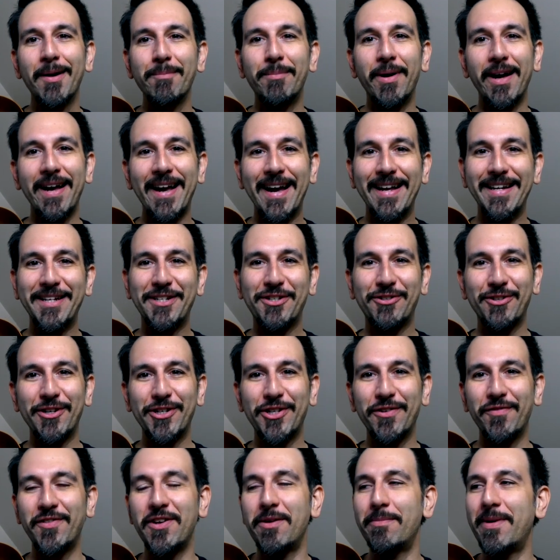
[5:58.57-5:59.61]
by any stretch
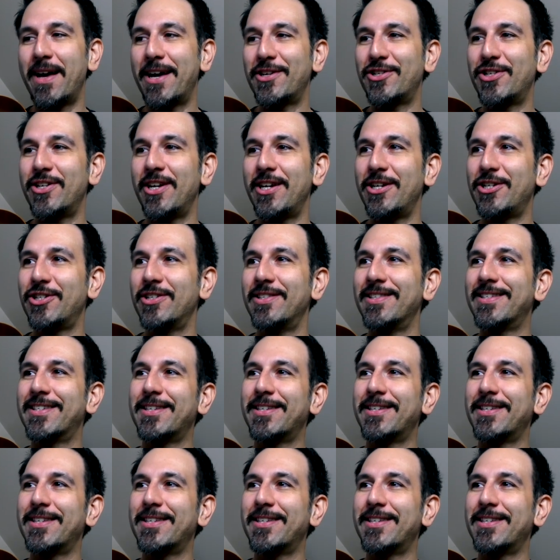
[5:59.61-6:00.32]
of the imagination.